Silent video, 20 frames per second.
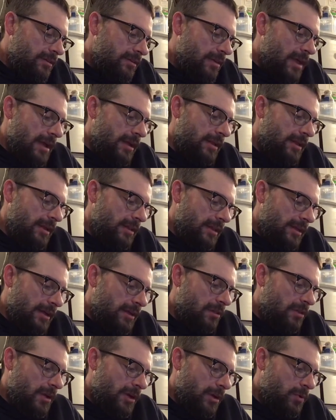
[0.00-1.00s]
technically
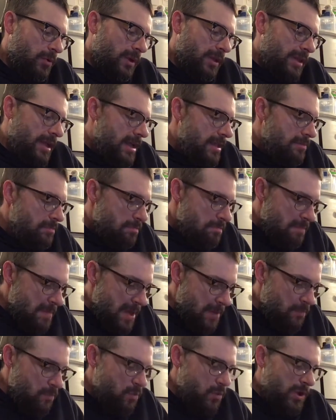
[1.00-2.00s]
a liquid. And
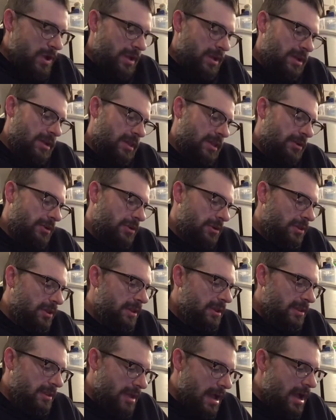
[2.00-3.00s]
memory,
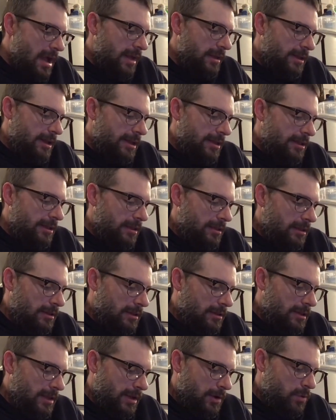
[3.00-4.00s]
clearly not a
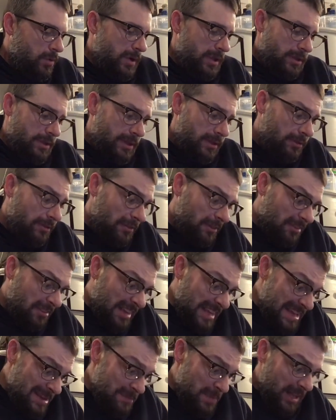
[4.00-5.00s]
liquid. Then
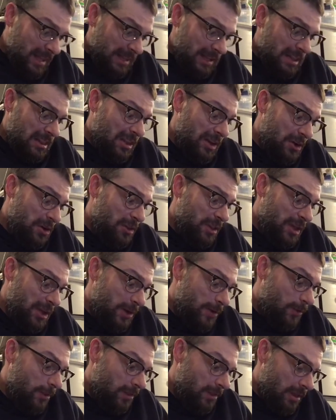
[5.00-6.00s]
semen, clearly
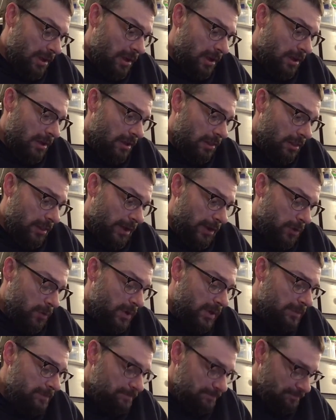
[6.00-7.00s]
a
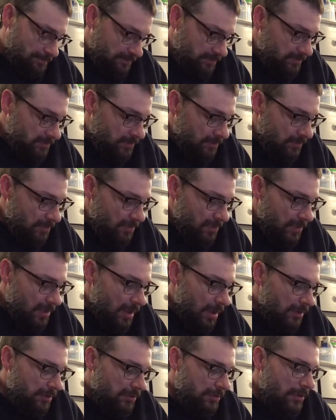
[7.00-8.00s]
liquid.
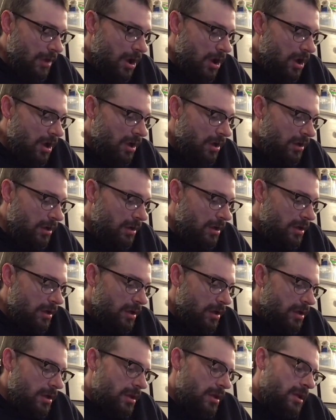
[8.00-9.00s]
Song,
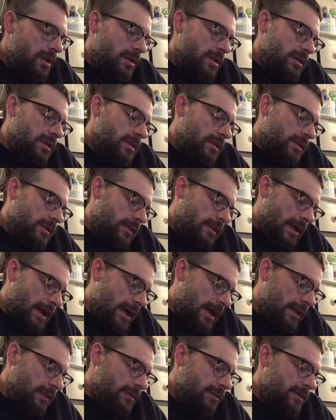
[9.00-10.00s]

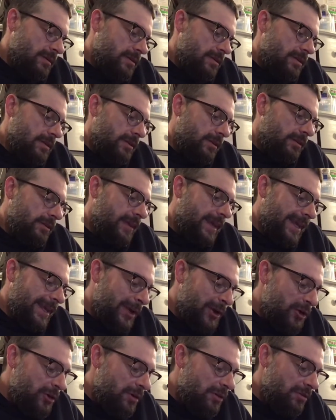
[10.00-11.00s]
not.
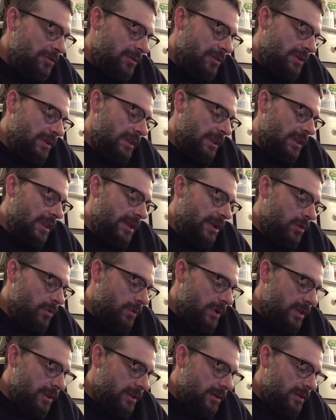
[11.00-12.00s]
Tears,
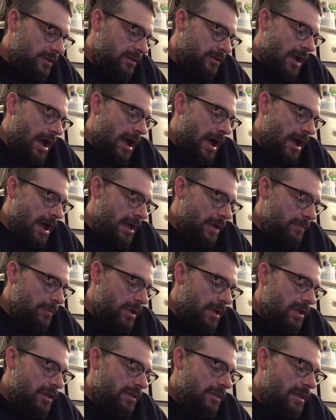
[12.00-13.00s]
liquid. Time,
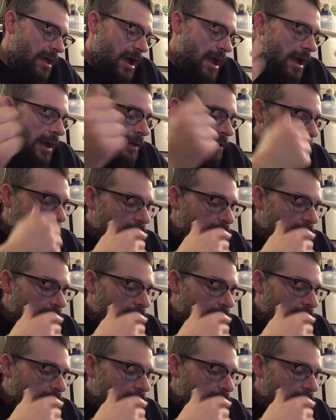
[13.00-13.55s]
not.